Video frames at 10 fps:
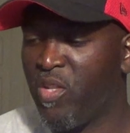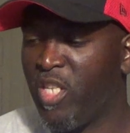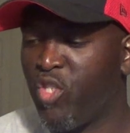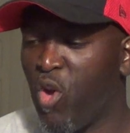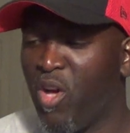on
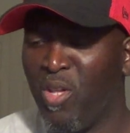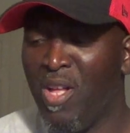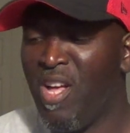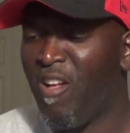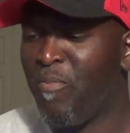the
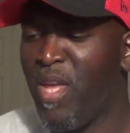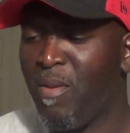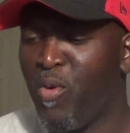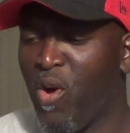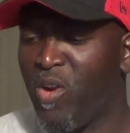struggle of
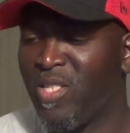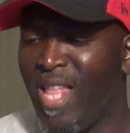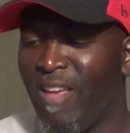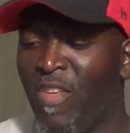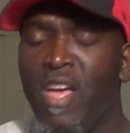Peter Parker's
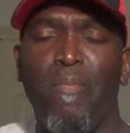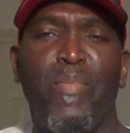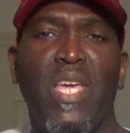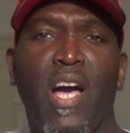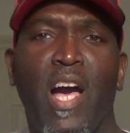life
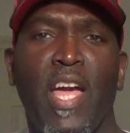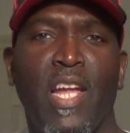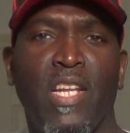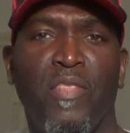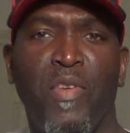
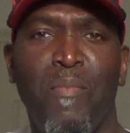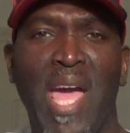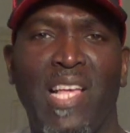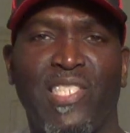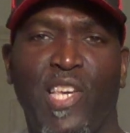behind the
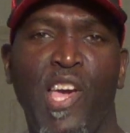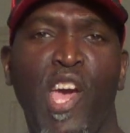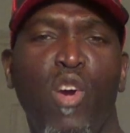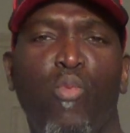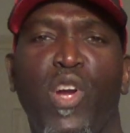mask.
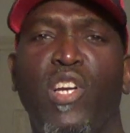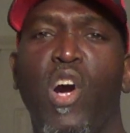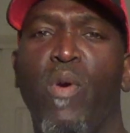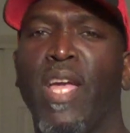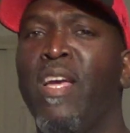We're
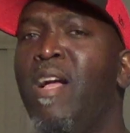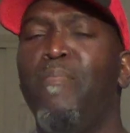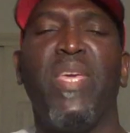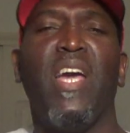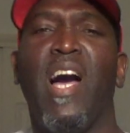going
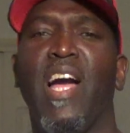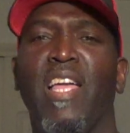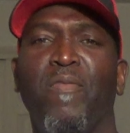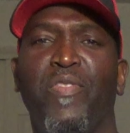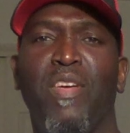
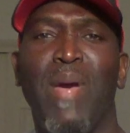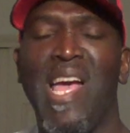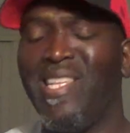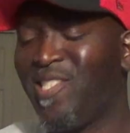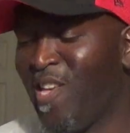behind the
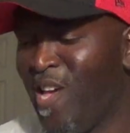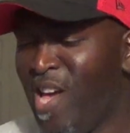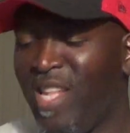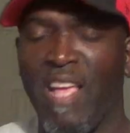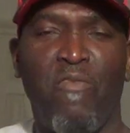mask,
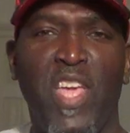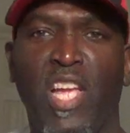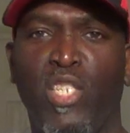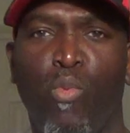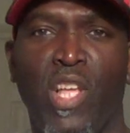like
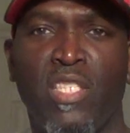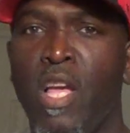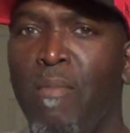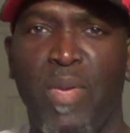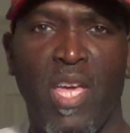VH1's
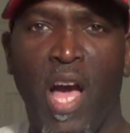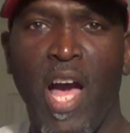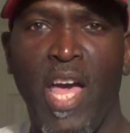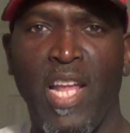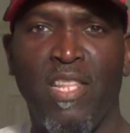
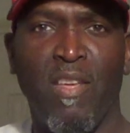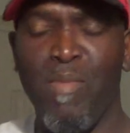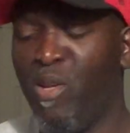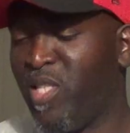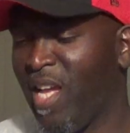Behind the
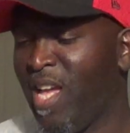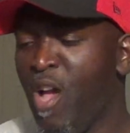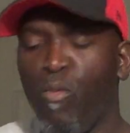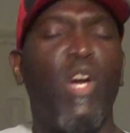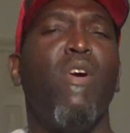Music.
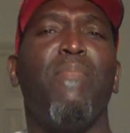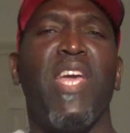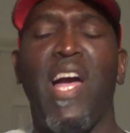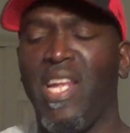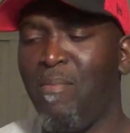We're going
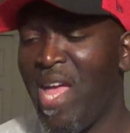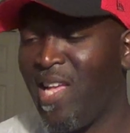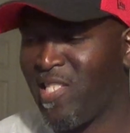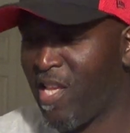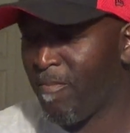behind the
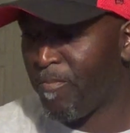mask.